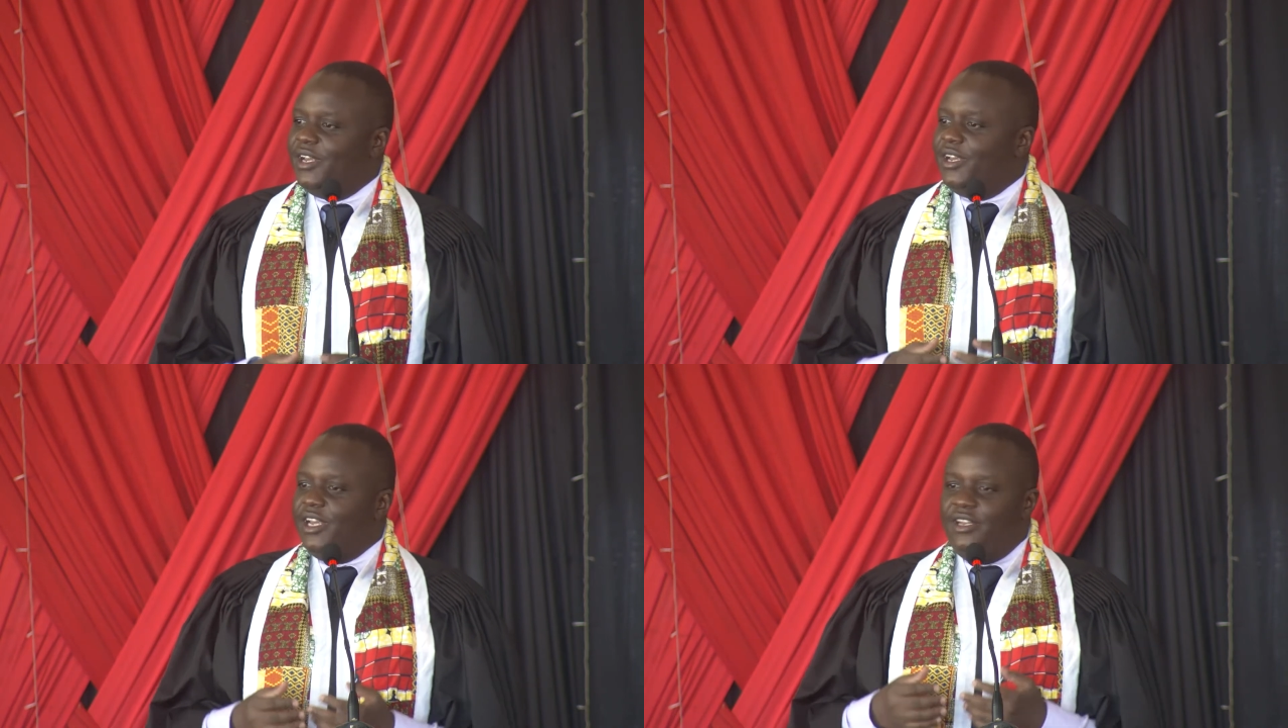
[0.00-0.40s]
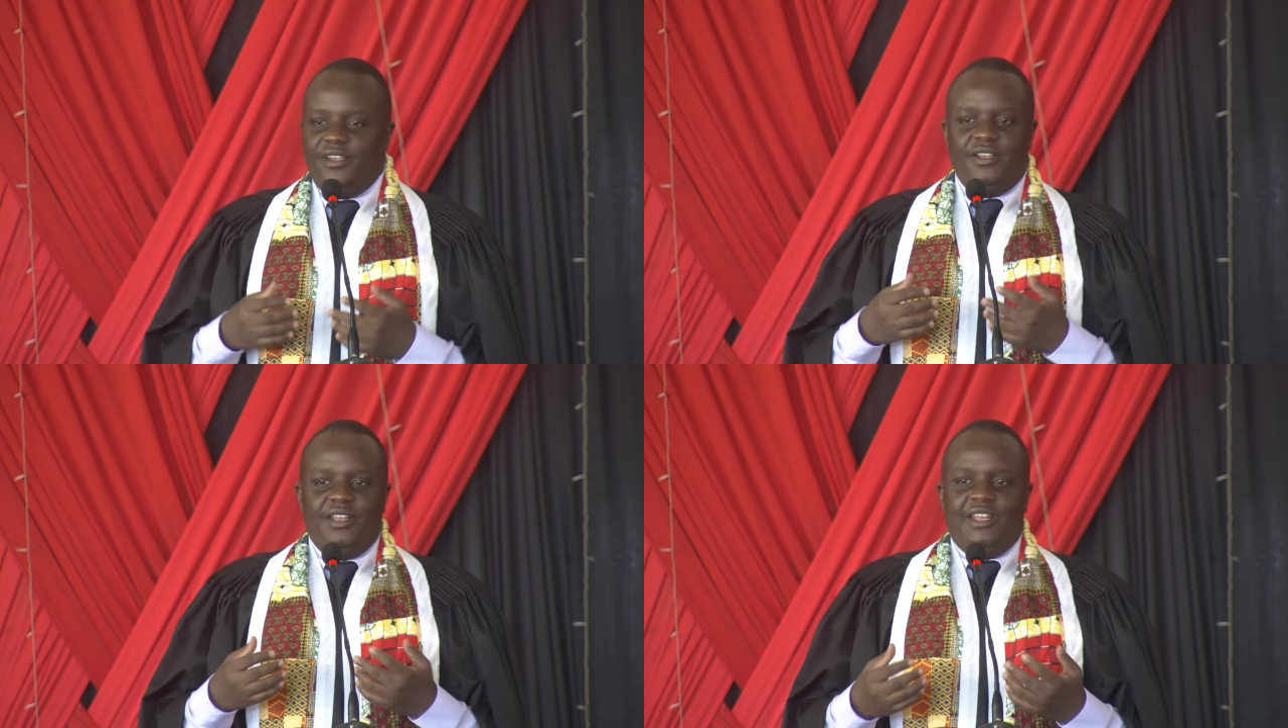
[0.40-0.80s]
And
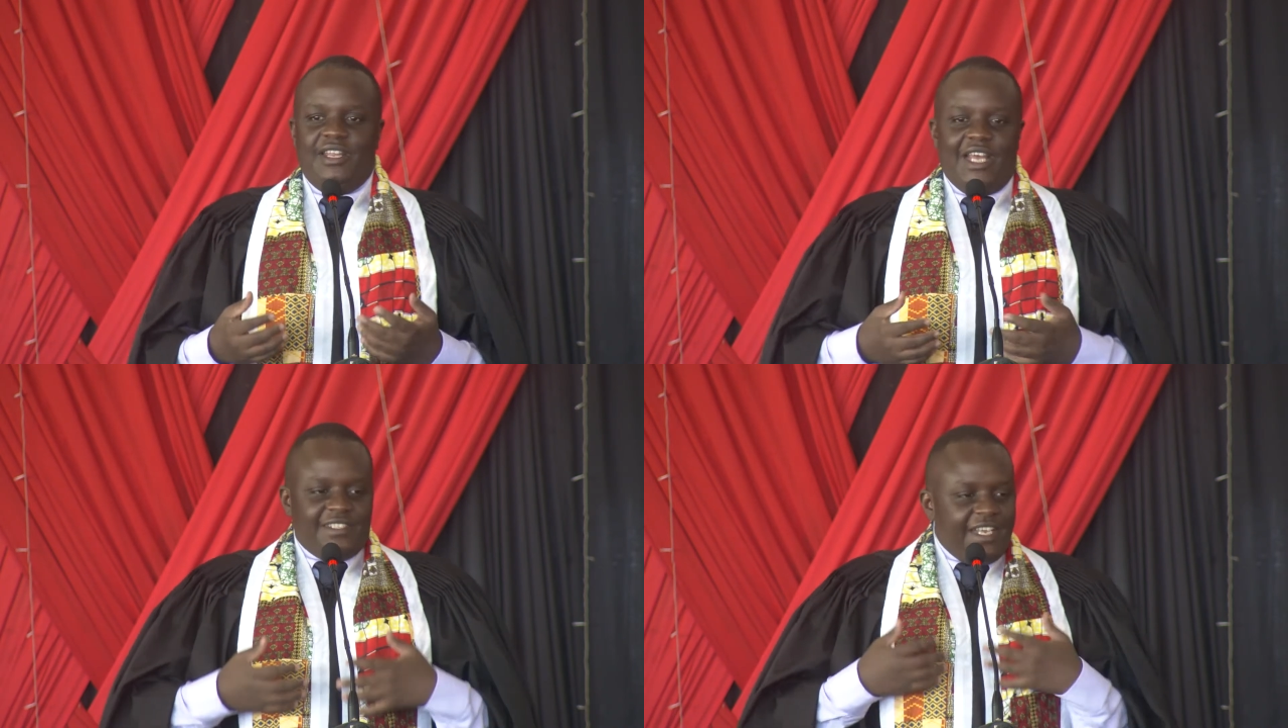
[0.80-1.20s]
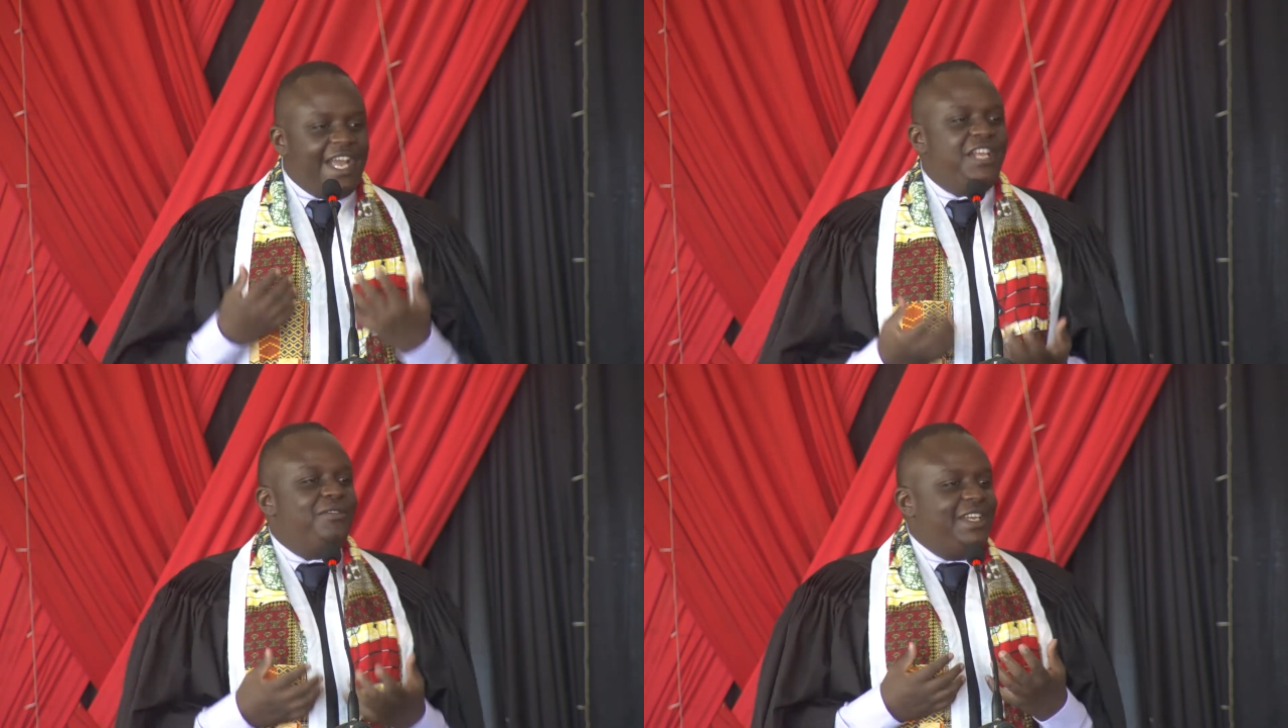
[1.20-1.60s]
that's the
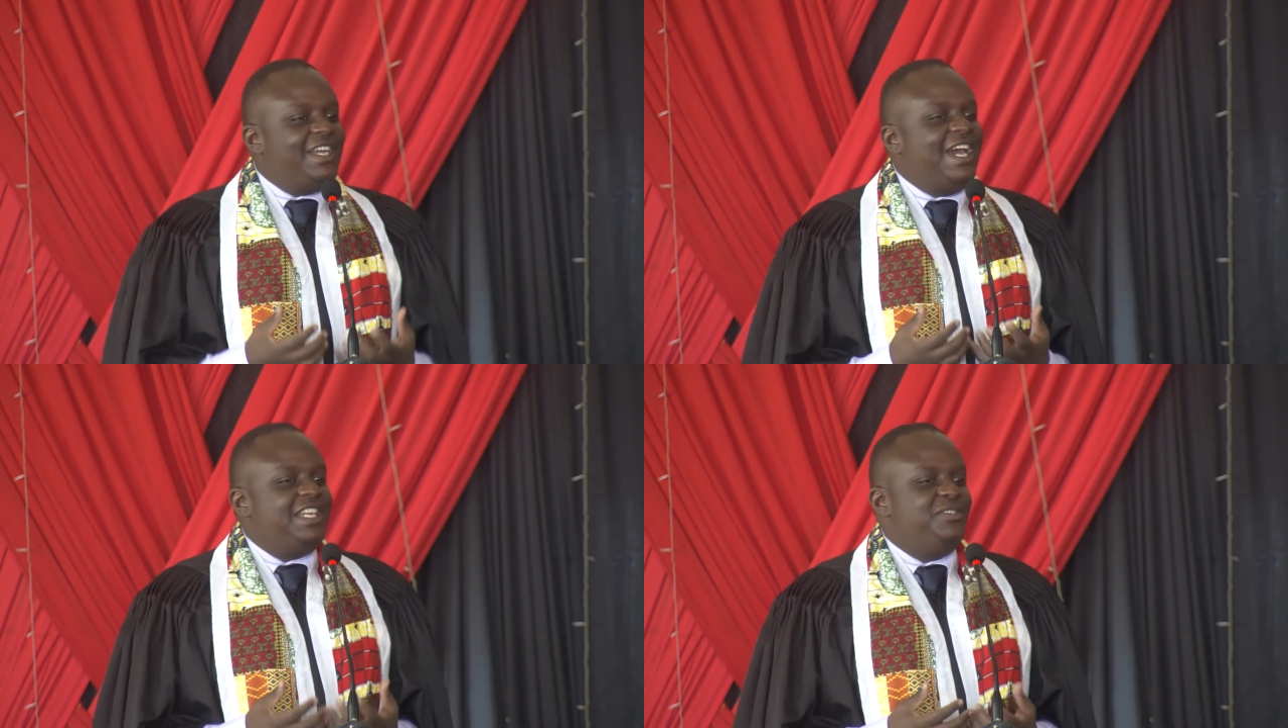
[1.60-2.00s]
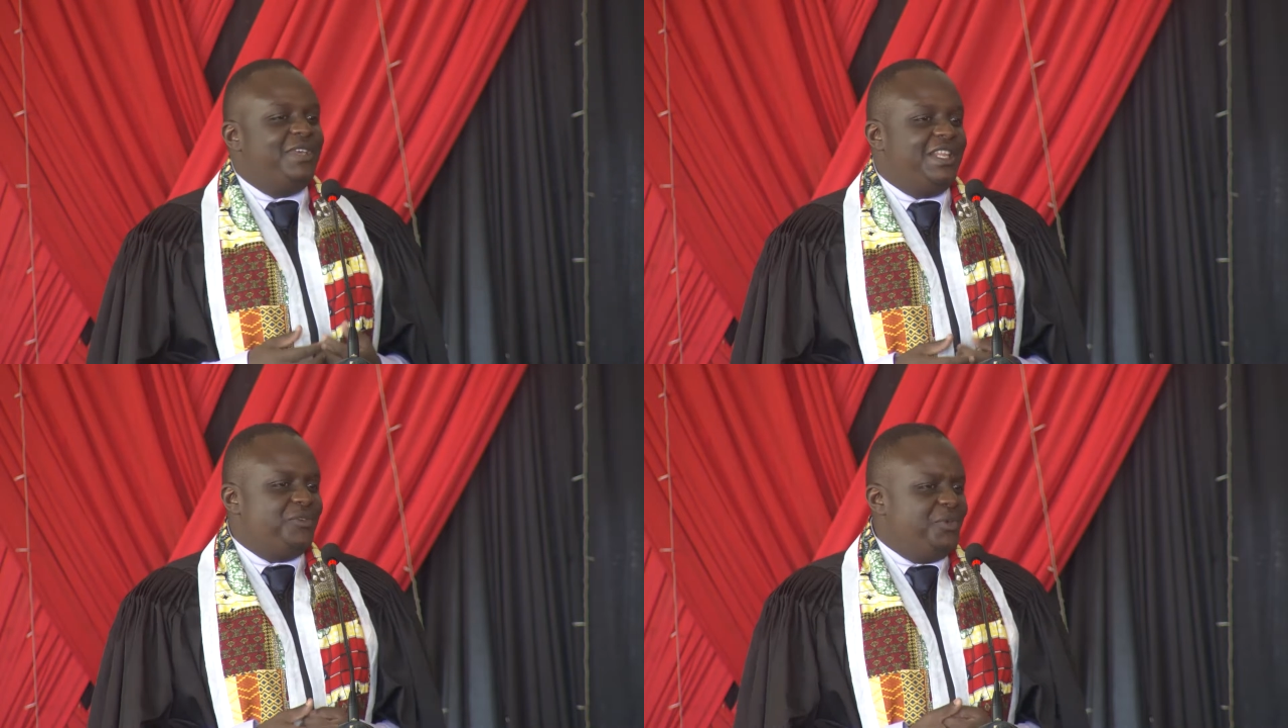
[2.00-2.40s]
kind of
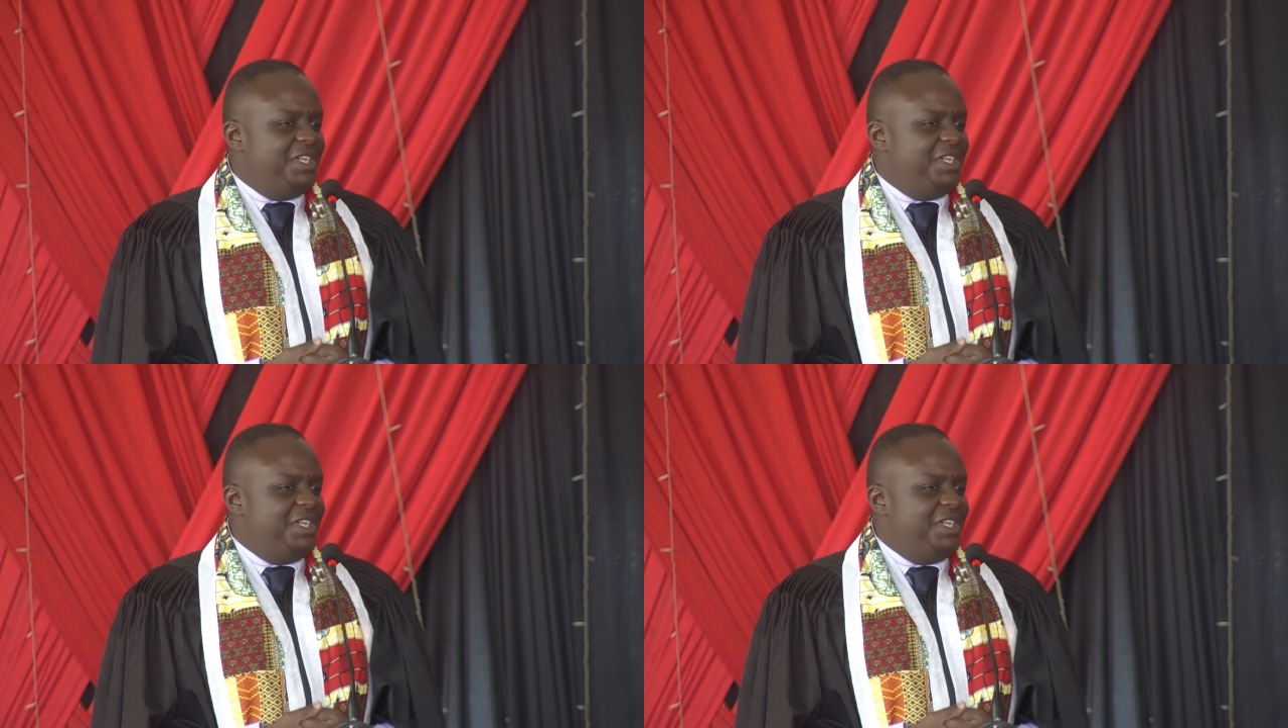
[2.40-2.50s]
encouragement that we